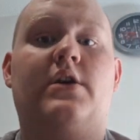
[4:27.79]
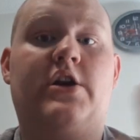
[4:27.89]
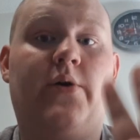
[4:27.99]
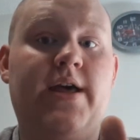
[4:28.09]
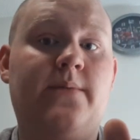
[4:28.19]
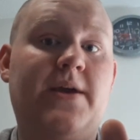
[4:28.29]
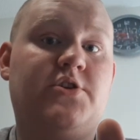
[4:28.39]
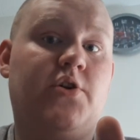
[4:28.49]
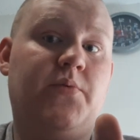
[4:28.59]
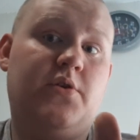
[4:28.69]
Go ahead and make
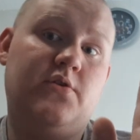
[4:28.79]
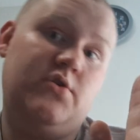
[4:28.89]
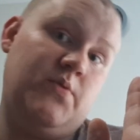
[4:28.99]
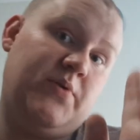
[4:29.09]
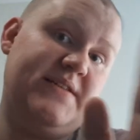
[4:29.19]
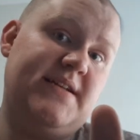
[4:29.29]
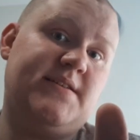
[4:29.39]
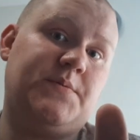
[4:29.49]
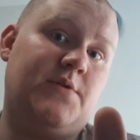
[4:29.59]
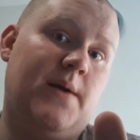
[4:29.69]
sure you, you press that
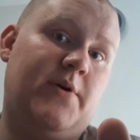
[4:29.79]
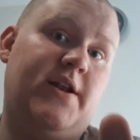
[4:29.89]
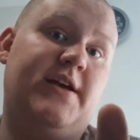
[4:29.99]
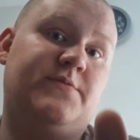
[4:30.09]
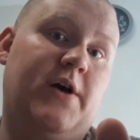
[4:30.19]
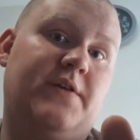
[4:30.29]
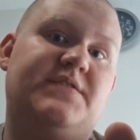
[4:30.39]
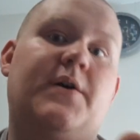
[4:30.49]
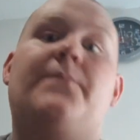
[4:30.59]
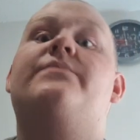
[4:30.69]
subscribe button as well.
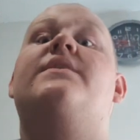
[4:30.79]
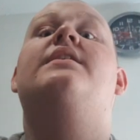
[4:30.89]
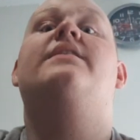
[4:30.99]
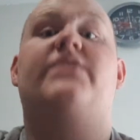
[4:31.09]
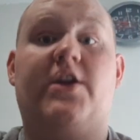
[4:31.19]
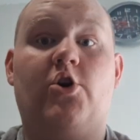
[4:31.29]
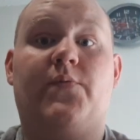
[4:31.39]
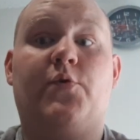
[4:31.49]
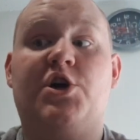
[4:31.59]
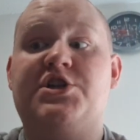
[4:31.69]
So, thank you all
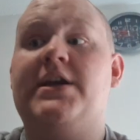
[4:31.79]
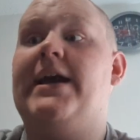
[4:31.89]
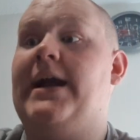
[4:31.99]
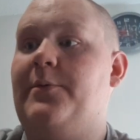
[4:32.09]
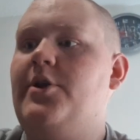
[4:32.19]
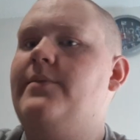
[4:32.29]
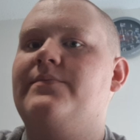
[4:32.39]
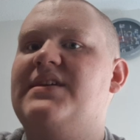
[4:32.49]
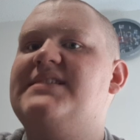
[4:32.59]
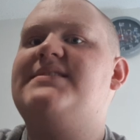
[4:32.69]
for watching, and I will
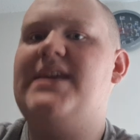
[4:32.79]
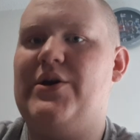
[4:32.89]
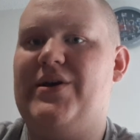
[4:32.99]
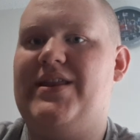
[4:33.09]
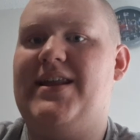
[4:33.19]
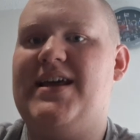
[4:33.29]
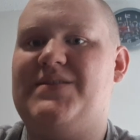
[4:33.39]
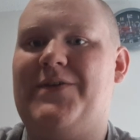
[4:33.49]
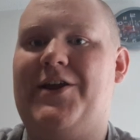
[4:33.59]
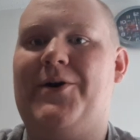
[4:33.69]
see you in the next
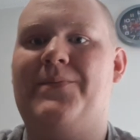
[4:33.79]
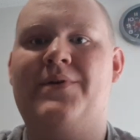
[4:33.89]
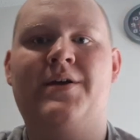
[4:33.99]
video.